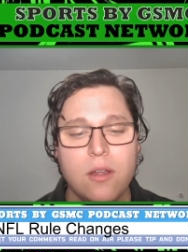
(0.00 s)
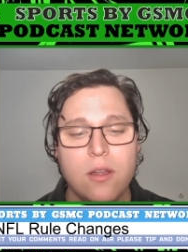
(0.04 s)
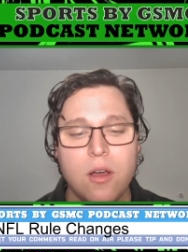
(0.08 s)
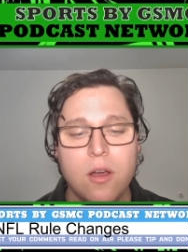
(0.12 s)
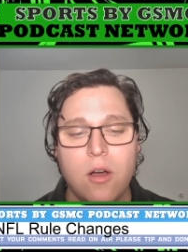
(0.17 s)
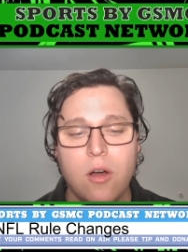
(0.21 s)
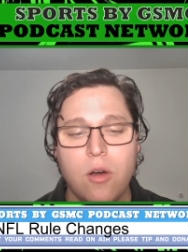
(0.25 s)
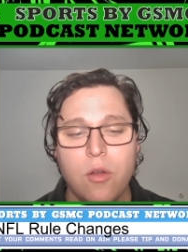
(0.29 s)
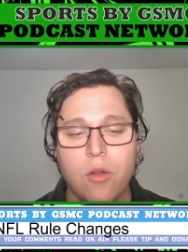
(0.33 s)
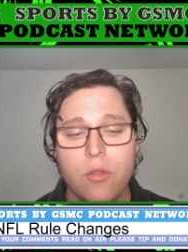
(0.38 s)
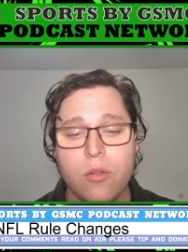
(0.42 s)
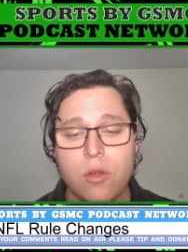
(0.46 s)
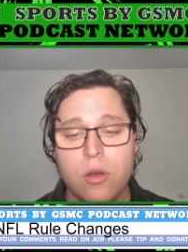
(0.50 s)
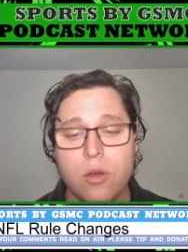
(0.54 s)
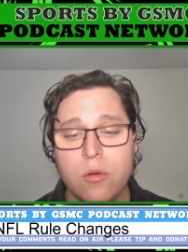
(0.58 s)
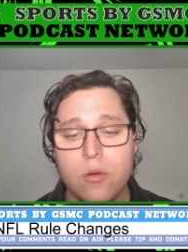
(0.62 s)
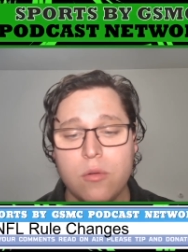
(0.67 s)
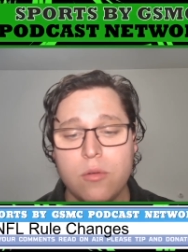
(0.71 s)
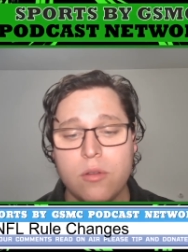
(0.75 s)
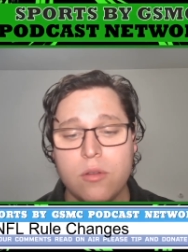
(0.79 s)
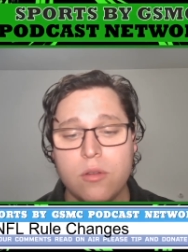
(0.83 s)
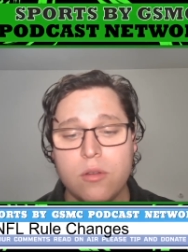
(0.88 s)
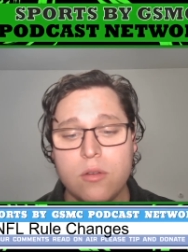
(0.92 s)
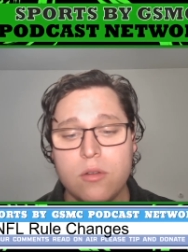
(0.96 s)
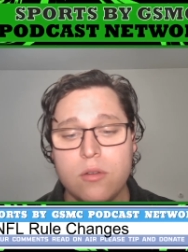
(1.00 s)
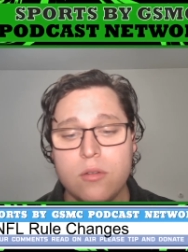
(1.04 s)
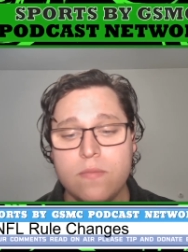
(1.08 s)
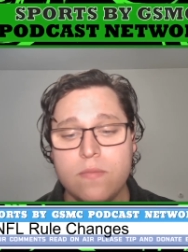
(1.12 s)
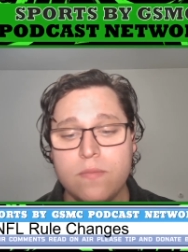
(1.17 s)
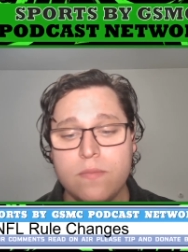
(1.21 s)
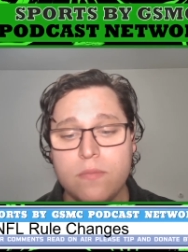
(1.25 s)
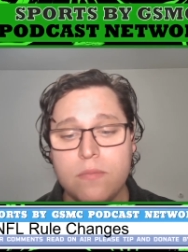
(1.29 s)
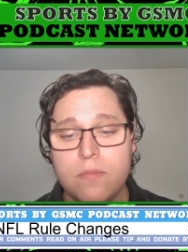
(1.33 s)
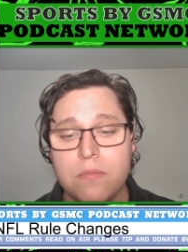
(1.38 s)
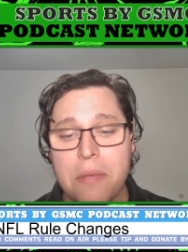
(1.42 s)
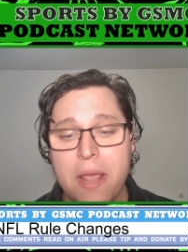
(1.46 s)
Although
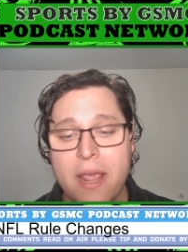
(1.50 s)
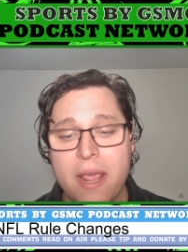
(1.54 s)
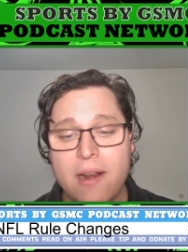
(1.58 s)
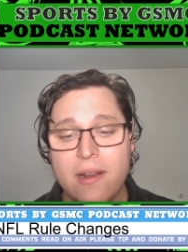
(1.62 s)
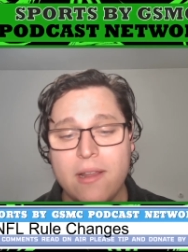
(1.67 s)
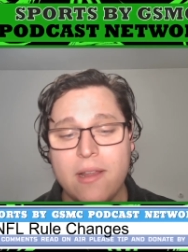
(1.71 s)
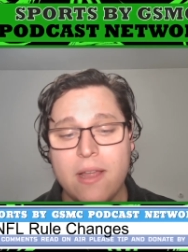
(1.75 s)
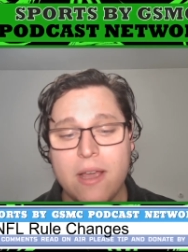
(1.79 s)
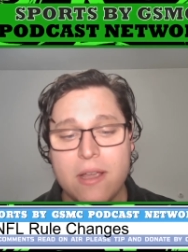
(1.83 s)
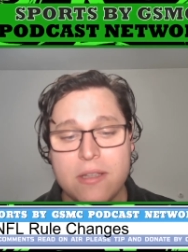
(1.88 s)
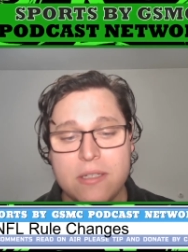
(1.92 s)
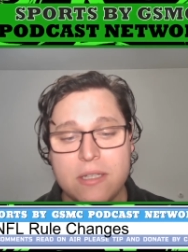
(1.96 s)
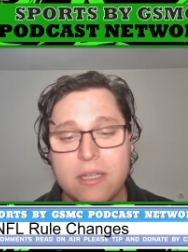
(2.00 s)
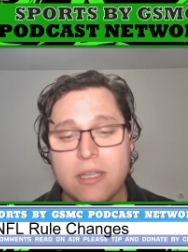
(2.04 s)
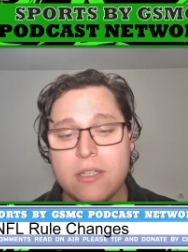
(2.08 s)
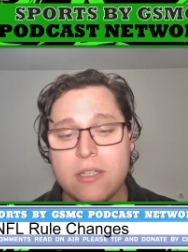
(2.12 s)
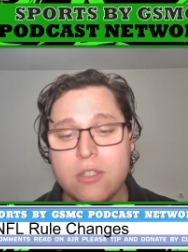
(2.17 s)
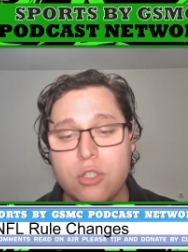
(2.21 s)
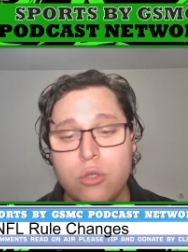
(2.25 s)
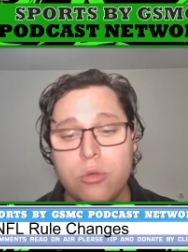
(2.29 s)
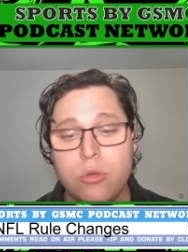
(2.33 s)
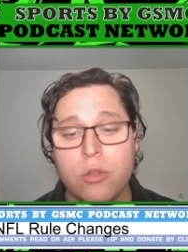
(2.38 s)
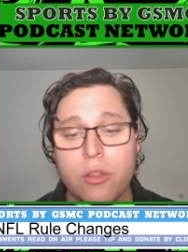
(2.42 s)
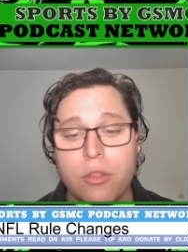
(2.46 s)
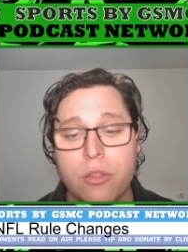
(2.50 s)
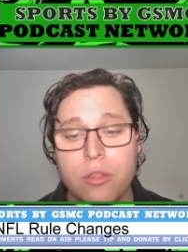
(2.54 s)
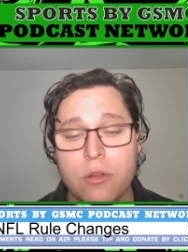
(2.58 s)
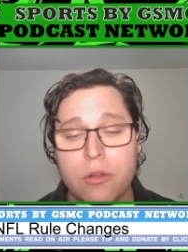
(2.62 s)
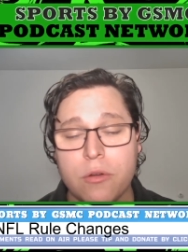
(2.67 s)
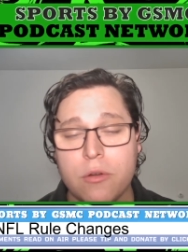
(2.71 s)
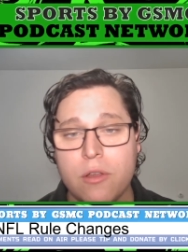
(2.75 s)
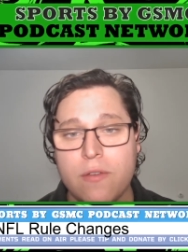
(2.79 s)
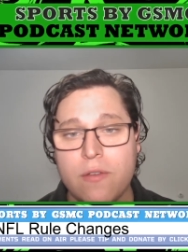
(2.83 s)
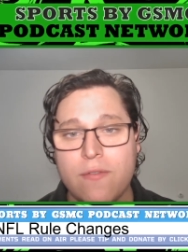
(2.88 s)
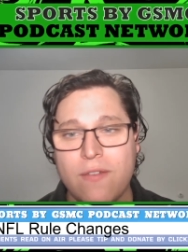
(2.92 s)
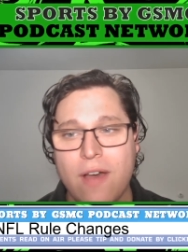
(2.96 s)
penalizing it to the
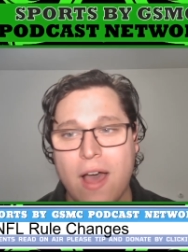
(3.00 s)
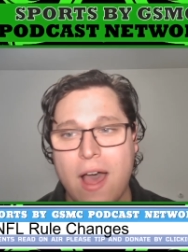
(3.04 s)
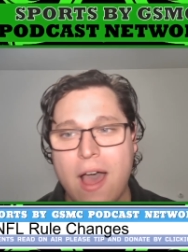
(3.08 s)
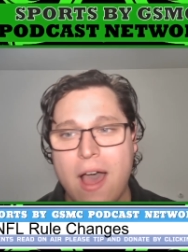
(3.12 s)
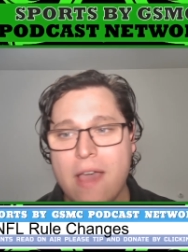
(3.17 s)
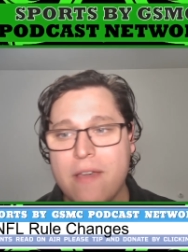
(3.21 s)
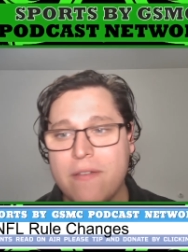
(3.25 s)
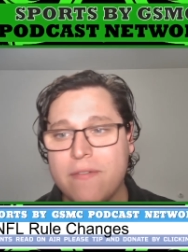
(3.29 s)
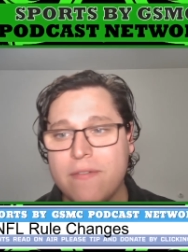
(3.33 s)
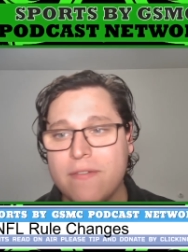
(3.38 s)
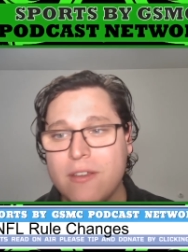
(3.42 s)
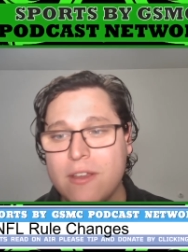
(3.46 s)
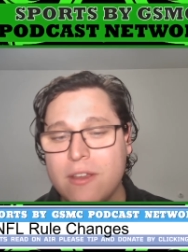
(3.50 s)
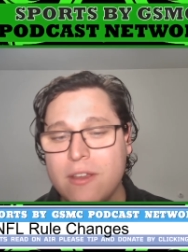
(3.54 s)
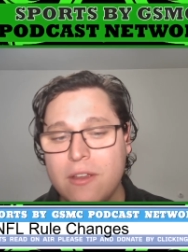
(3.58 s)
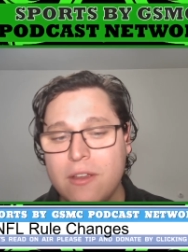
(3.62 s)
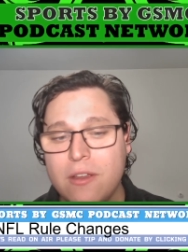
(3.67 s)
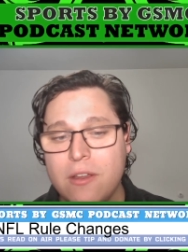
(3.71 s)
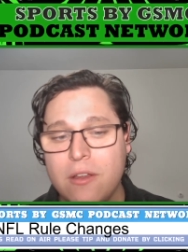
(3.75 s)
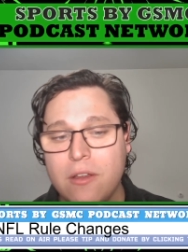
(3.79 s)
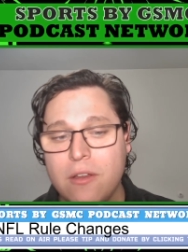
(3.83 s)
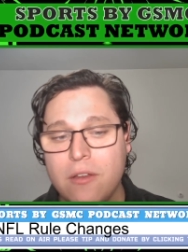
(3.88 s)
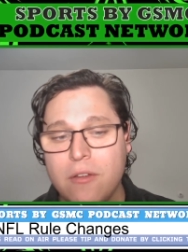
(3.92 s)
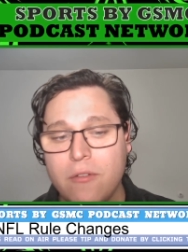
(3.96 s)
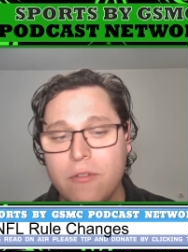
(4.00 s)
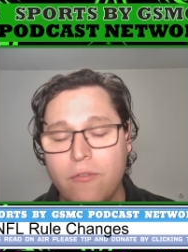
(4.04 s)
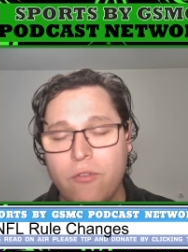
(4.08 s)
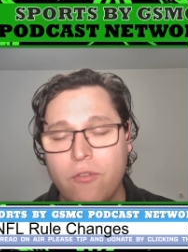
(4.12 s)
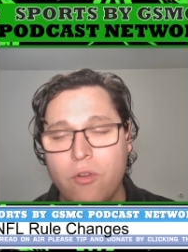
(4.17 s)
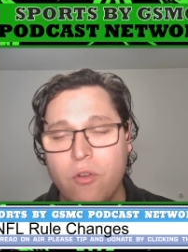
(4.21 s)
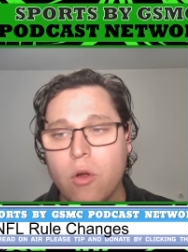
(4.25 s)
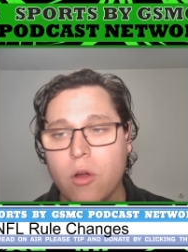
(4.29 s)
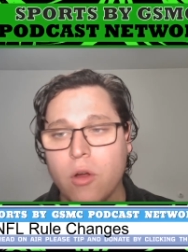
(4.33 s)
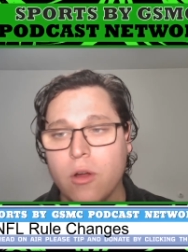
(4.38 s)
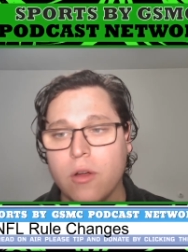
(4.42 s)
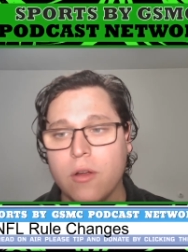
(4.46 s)
thirty-five
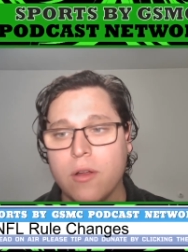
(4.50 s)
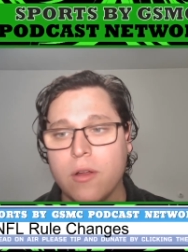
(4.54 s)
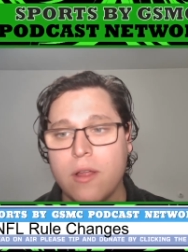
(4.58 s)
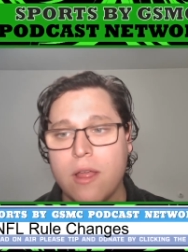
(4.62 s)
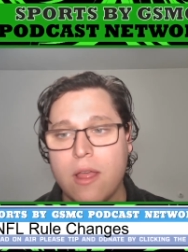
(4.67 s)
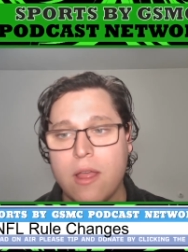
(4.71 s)
for